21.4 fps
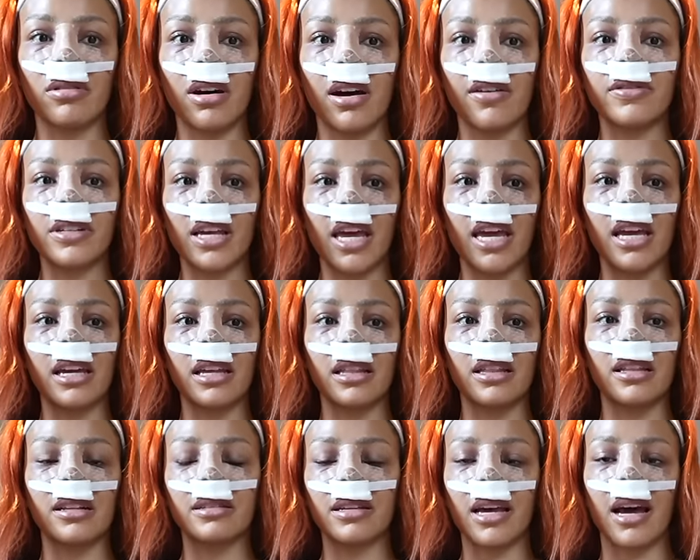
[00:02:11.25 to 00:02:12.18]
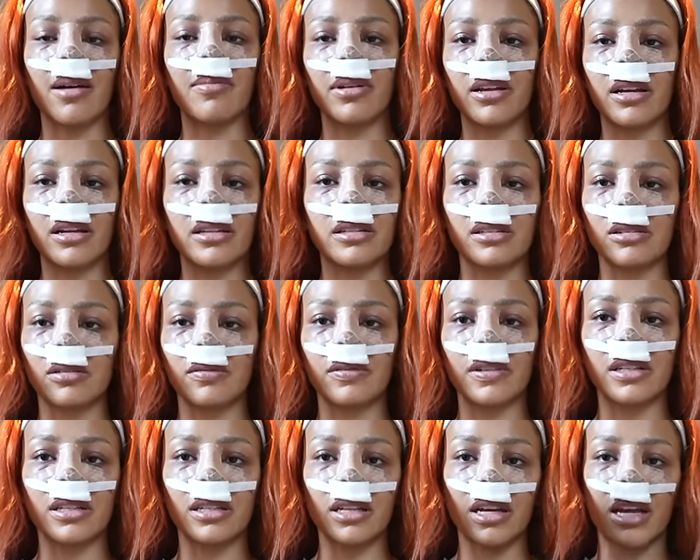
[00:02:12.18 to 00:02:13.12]
I've taken the tablets,
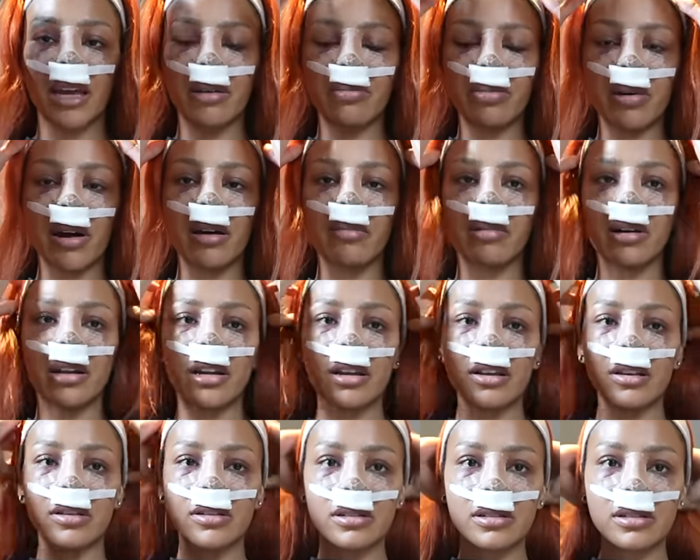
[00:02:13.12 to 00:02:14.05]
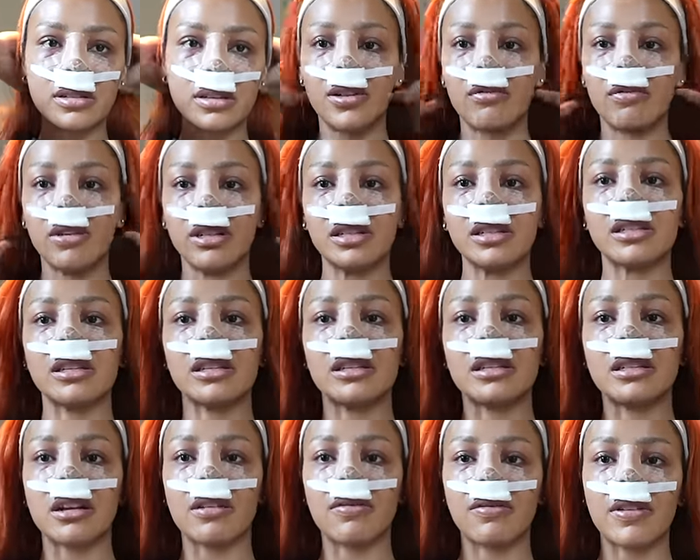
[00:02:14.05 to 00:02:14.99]
obviously, but I'm going to use the rinse and
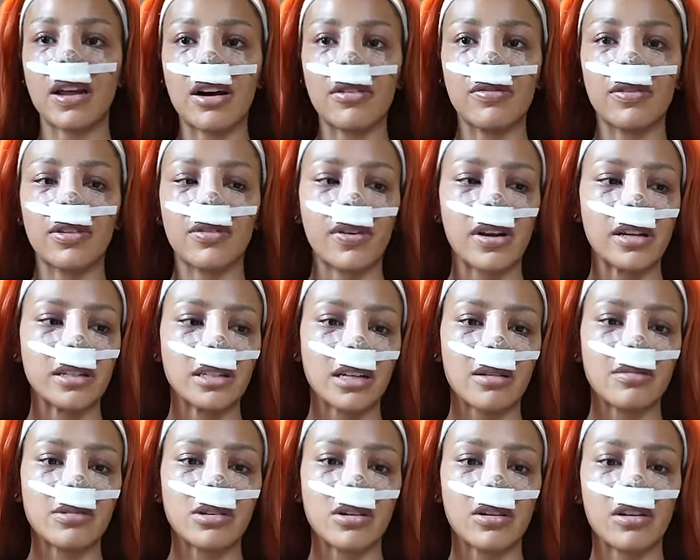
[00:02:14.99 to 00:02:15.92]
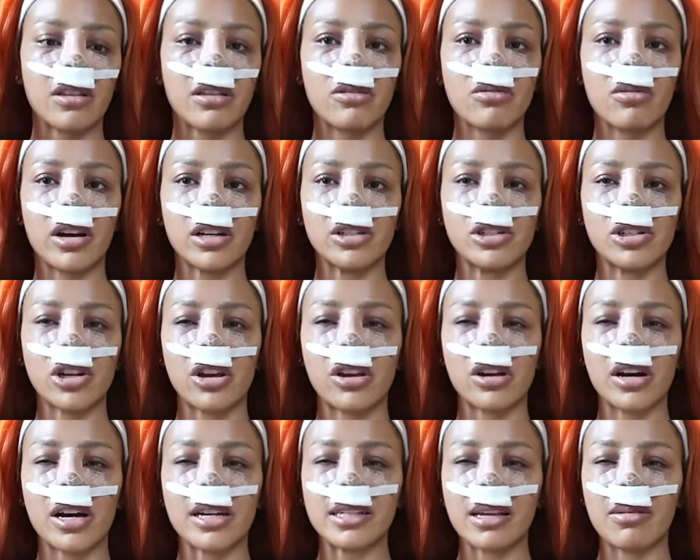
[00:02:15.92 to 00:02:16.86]
stuff now for the first time. So I thought I'd show you
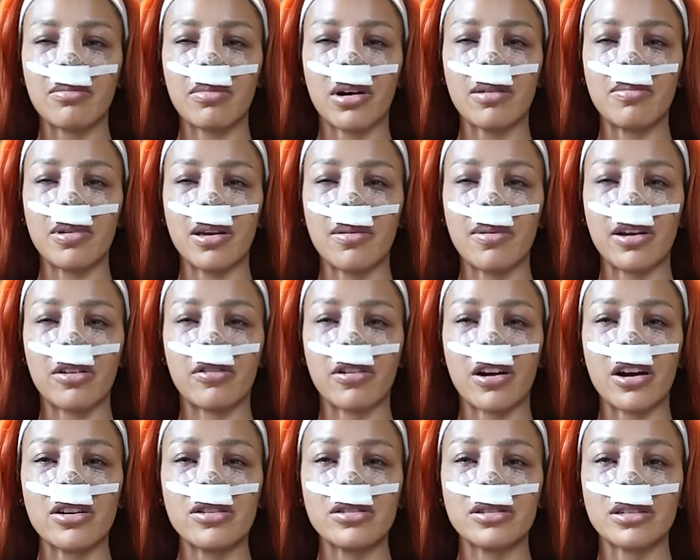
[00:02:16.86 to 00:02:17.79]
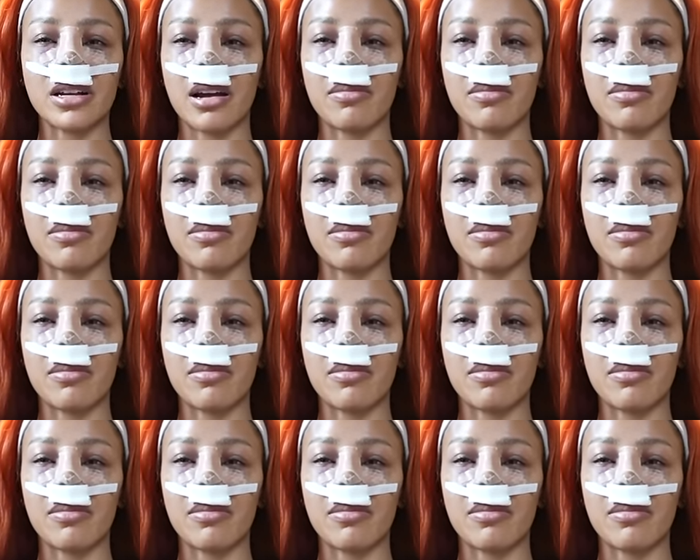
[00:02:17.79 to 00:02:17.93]
guys. It might be a bit gross.